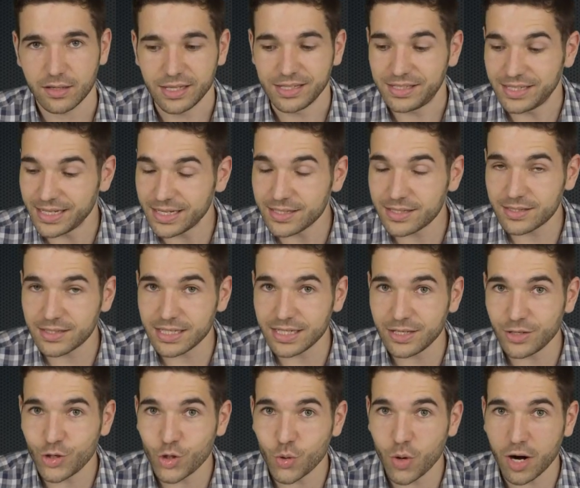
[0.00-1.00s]
The
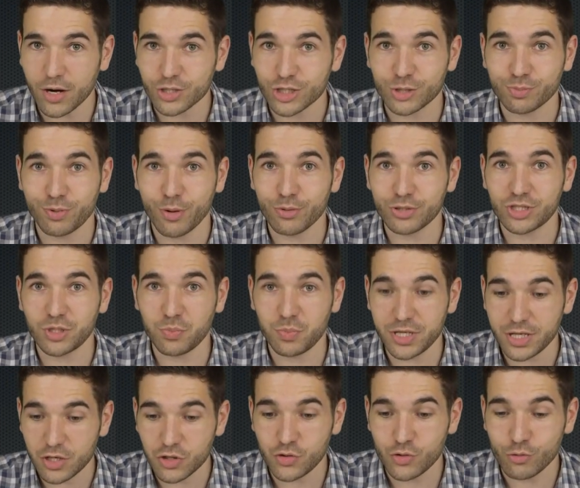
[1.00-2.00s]
DNC, who are supposed to
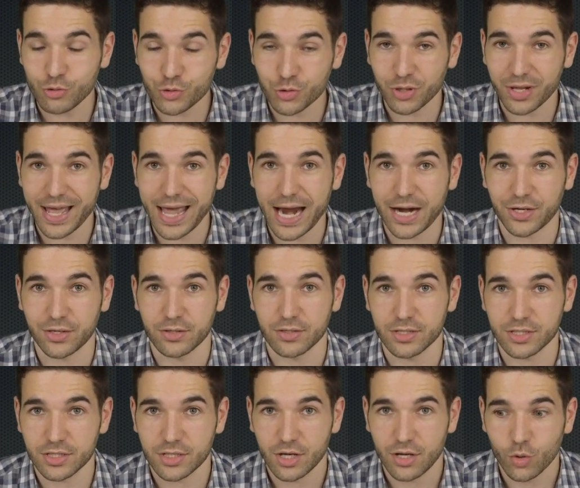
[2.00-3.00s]
be neutral
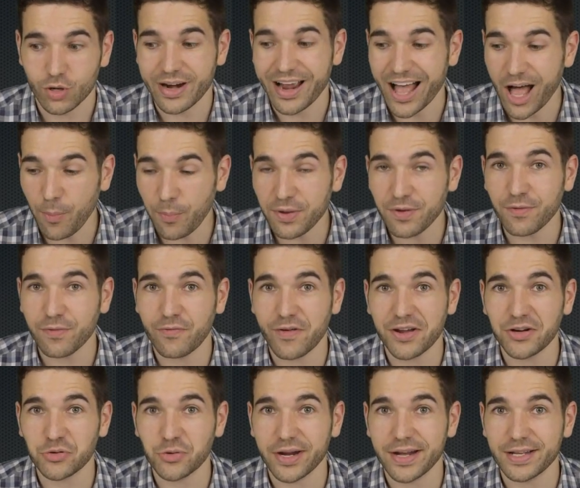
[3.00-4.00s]
actors, were helping
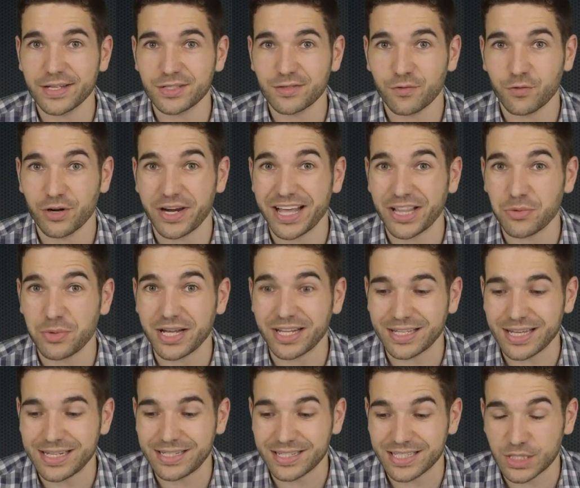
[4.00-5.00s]
fundraise for Hillary
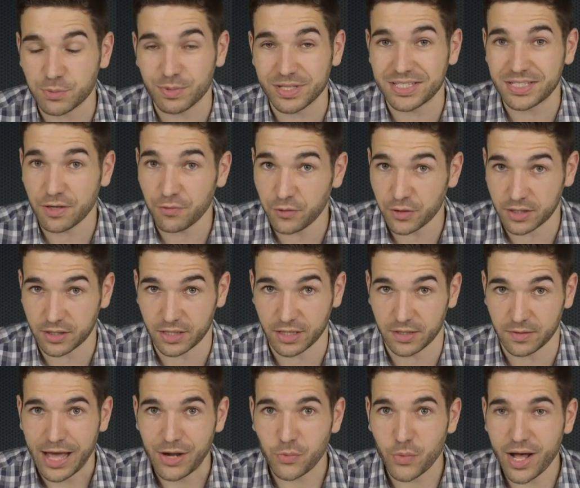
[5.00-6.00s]
Clinton
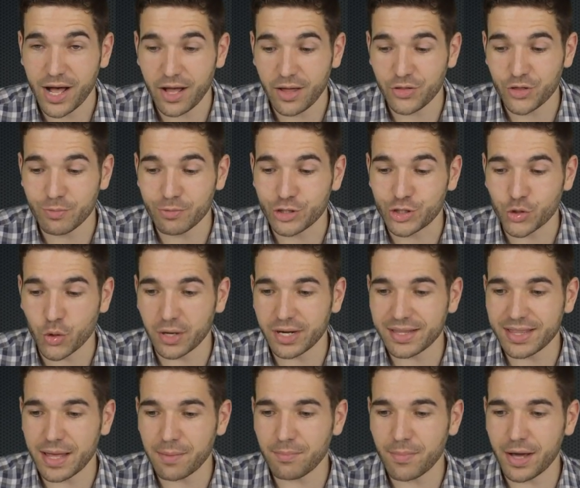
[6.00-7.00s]
specifically. And while the majority
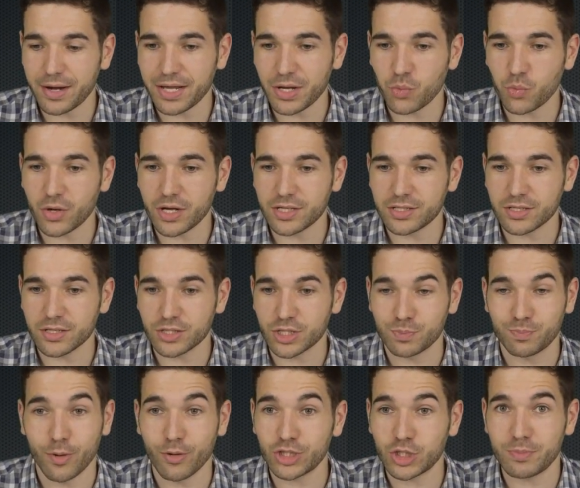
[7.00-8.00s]
of that money was
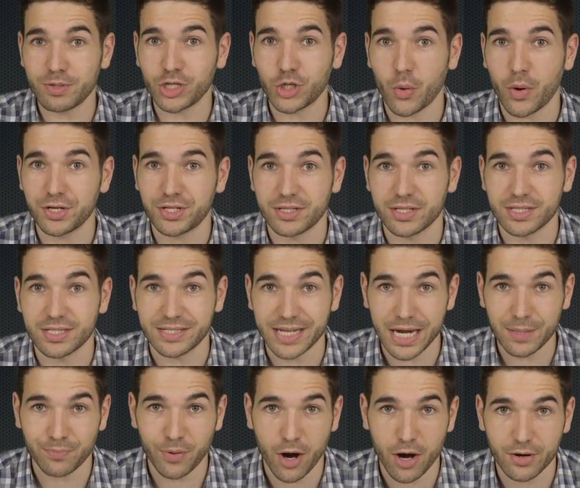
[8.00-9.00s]
supposed to be going to the
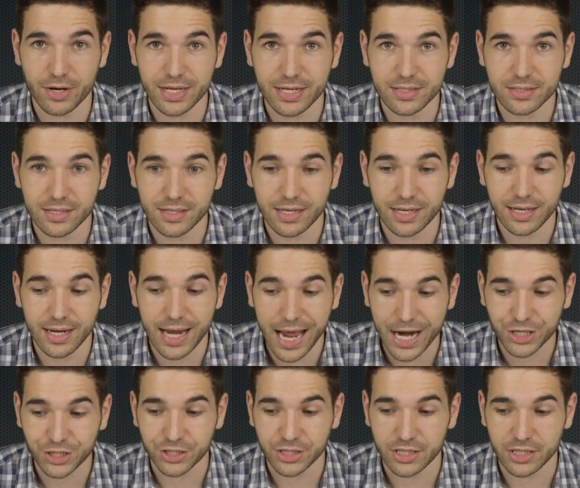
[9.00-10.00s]
state parties, it
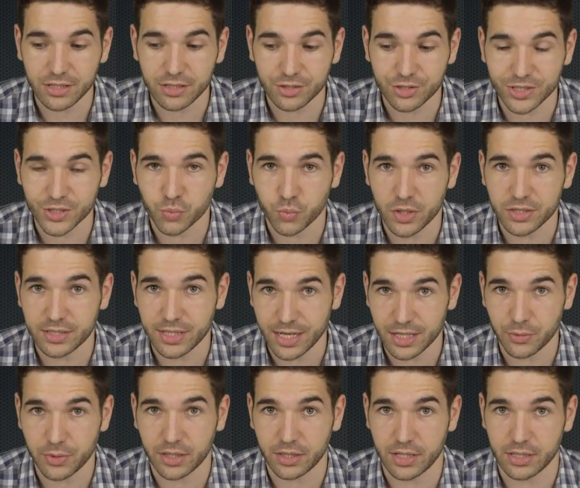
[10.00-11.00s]
actually just went to
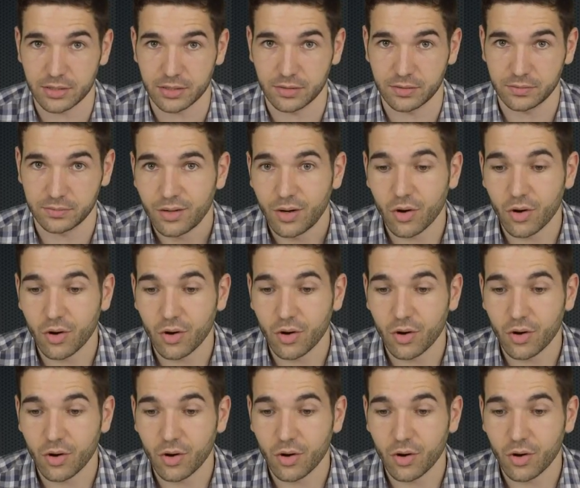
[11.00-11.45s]
Hillary Clinton.